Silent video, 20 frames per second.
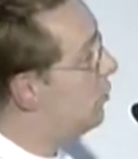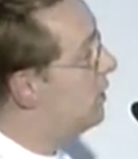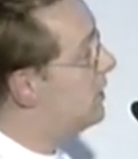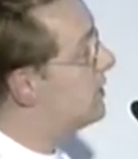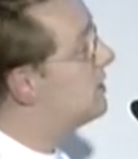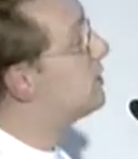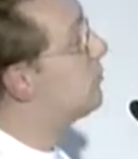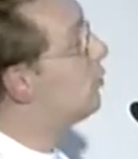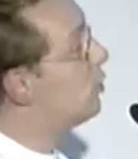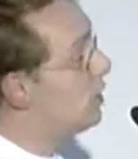
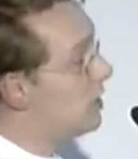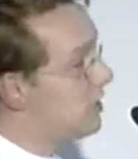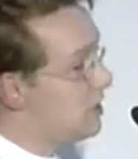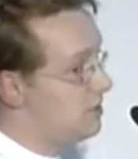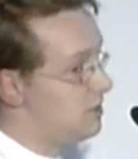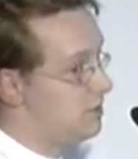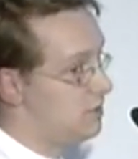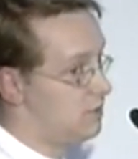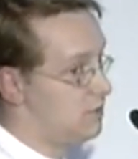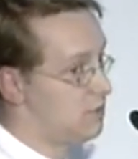
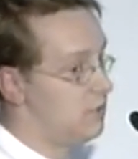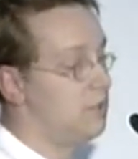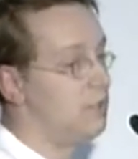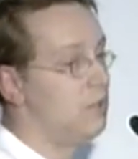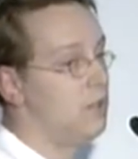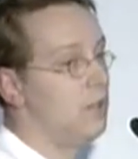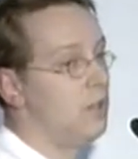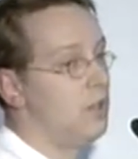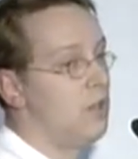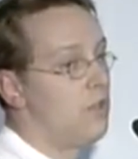simulated
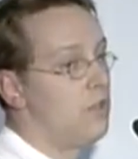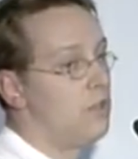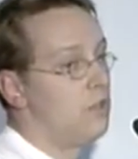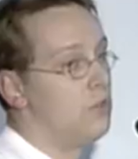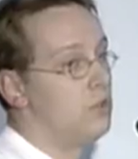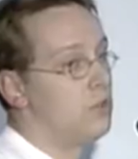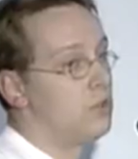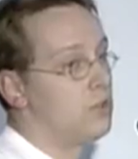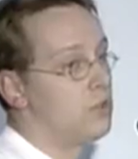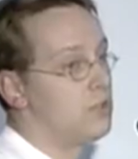
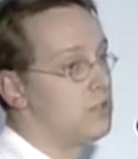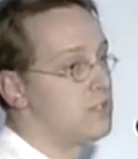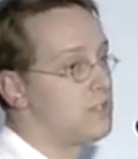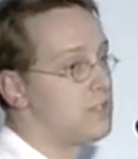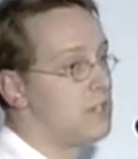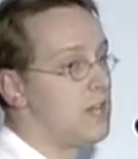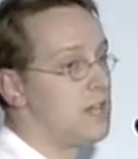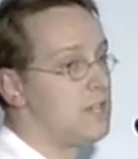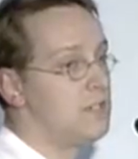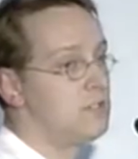the
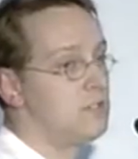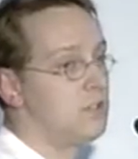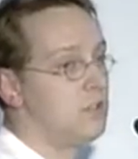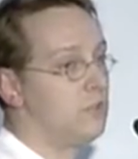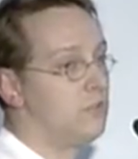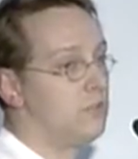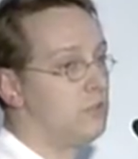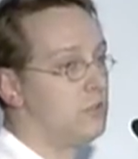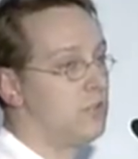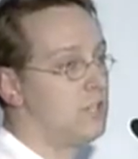size
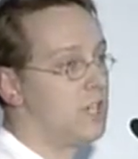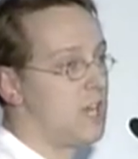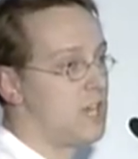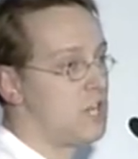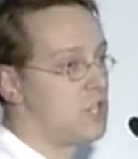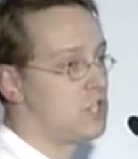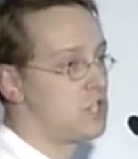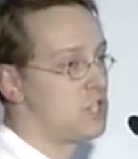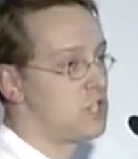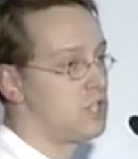of the
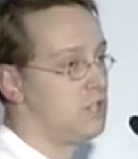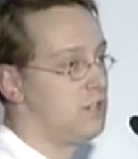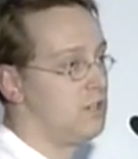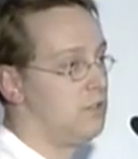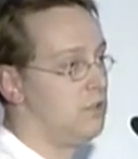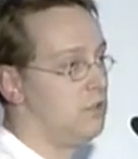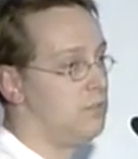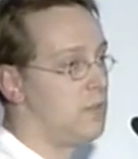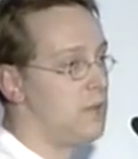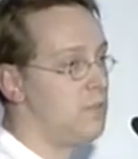cache,
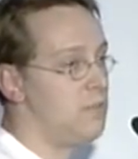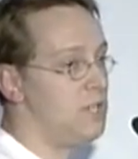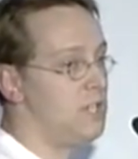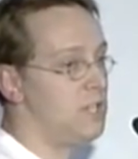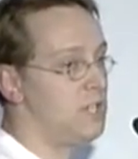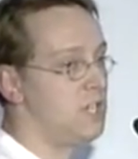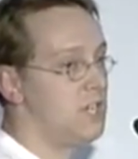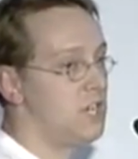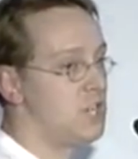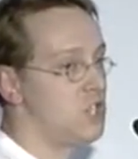the
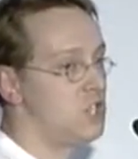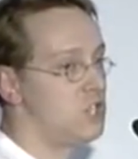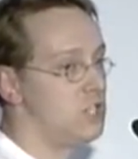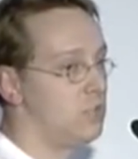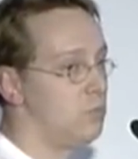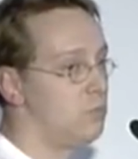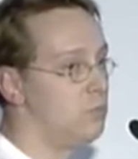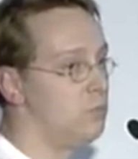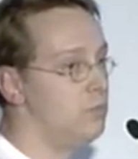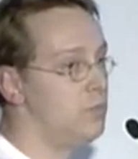mapping cache
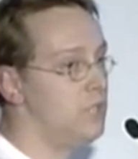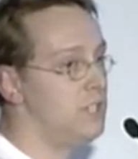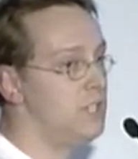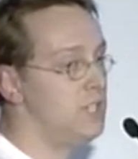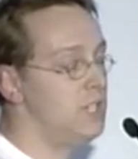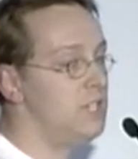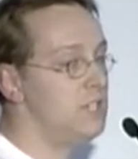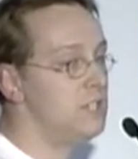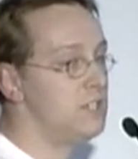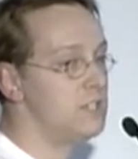that would be
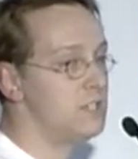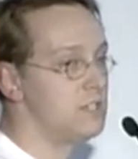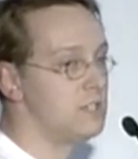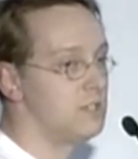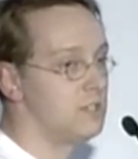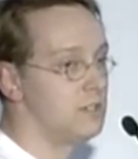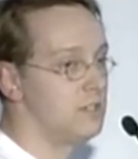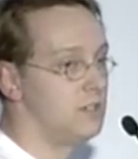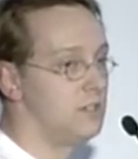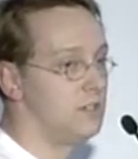needed
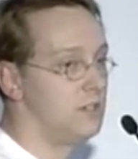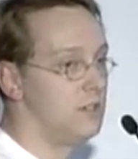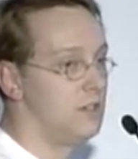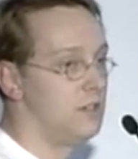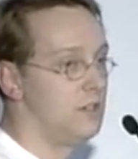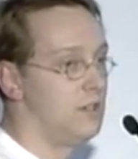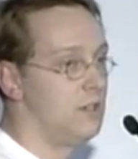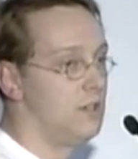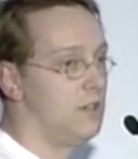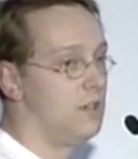
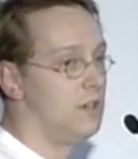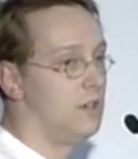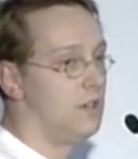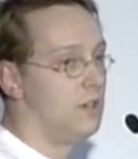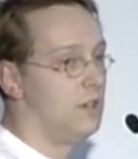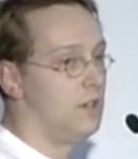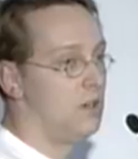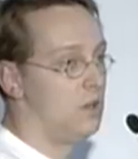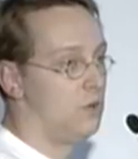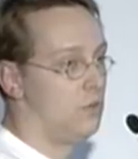
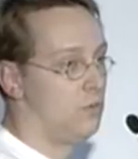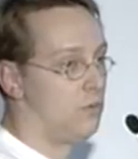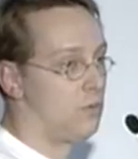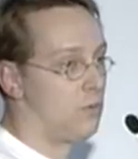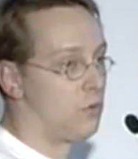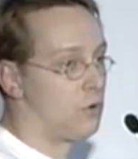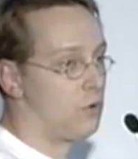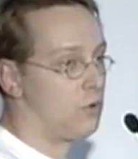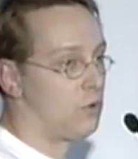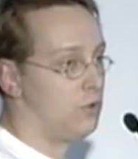
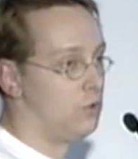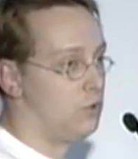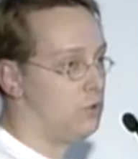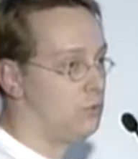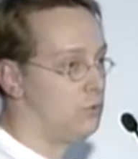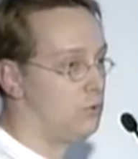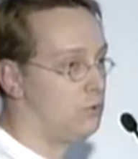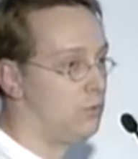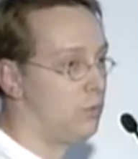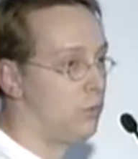
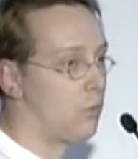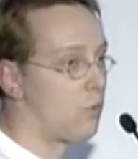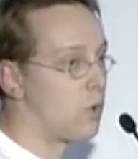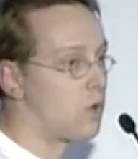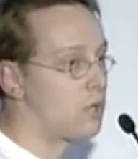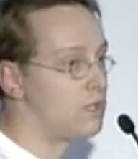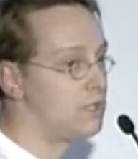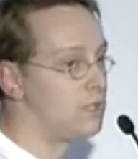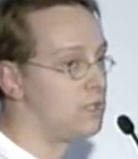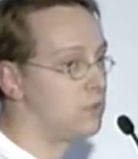to
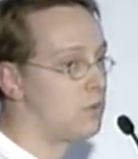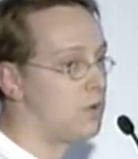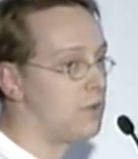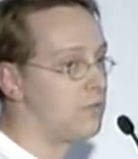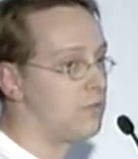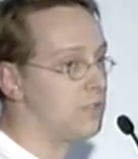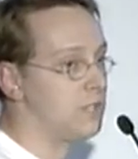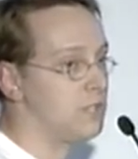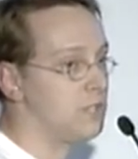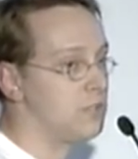forward this
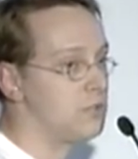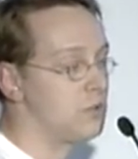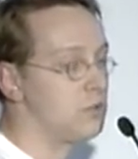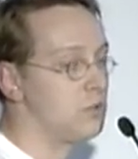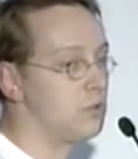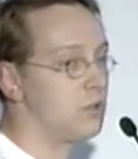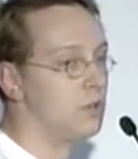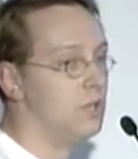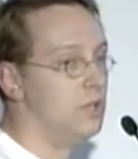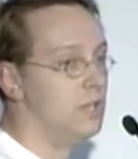traffic.
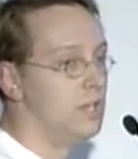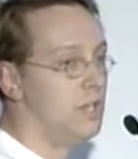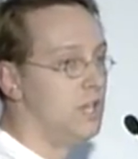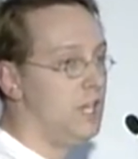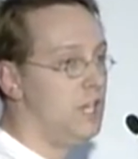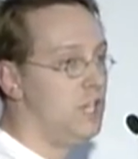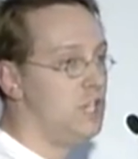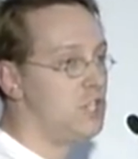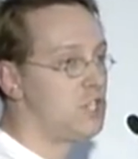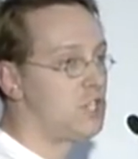So
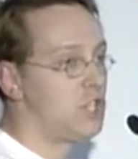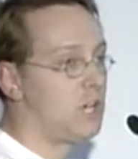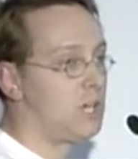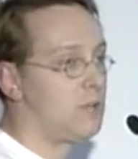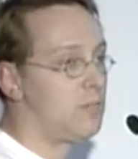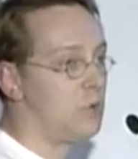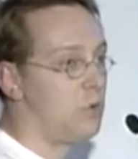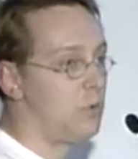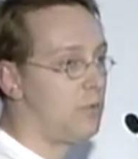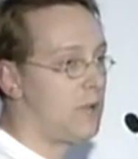each
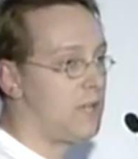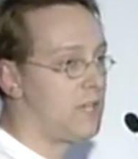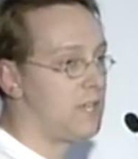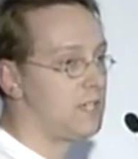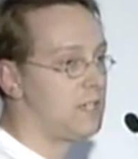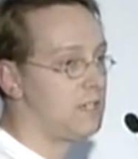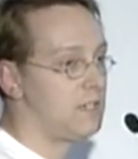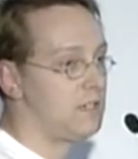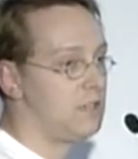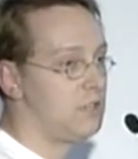time a
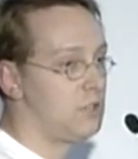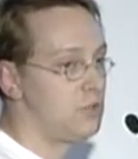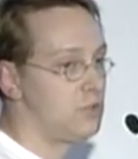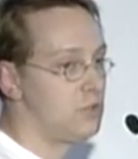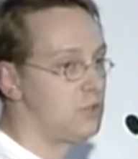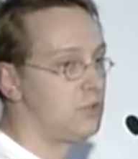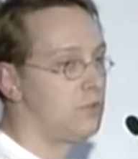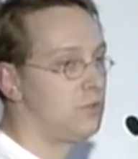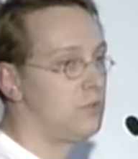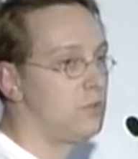packet goes
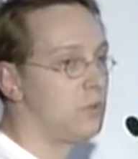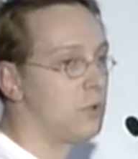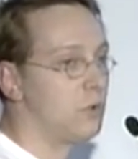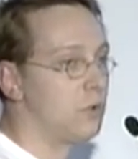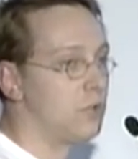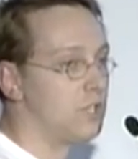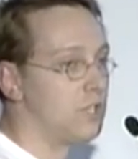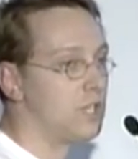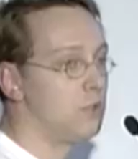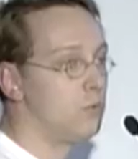out from
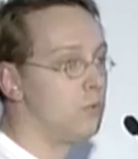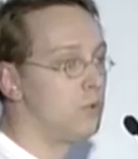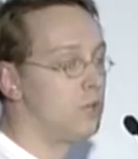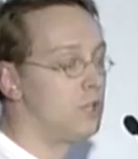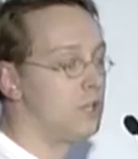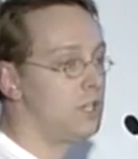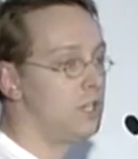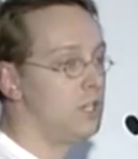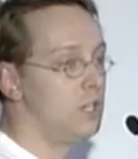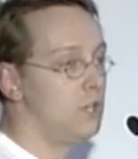our
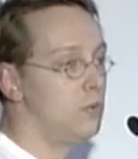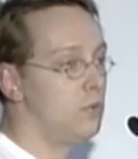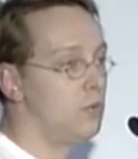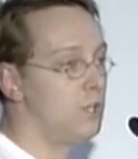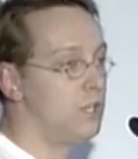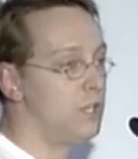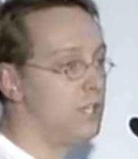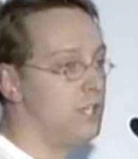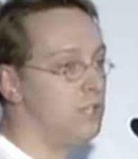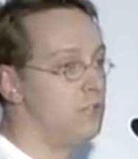network, we
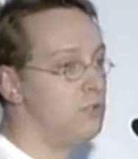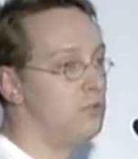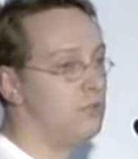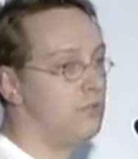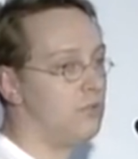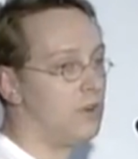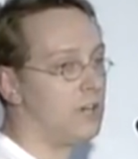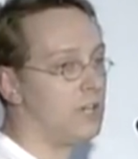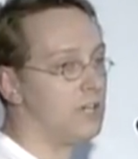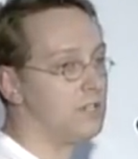need to
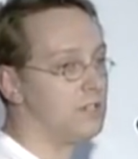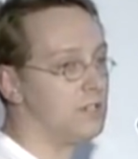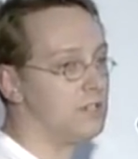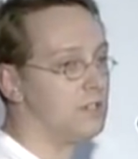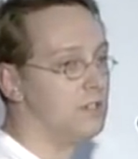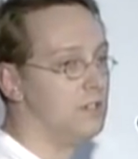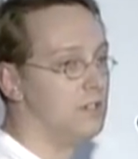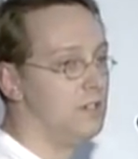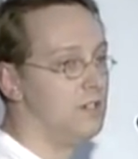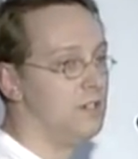find
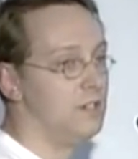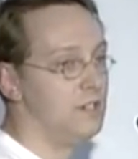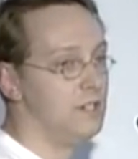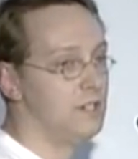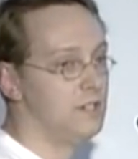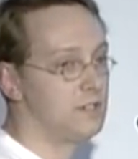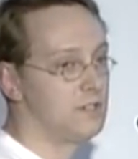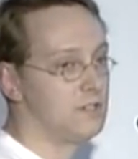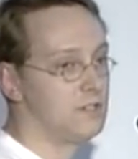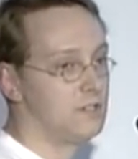
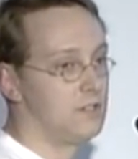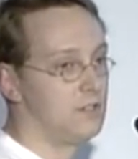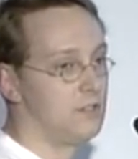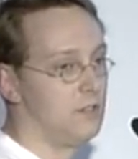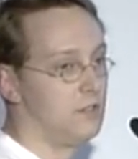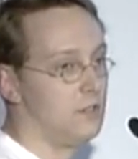its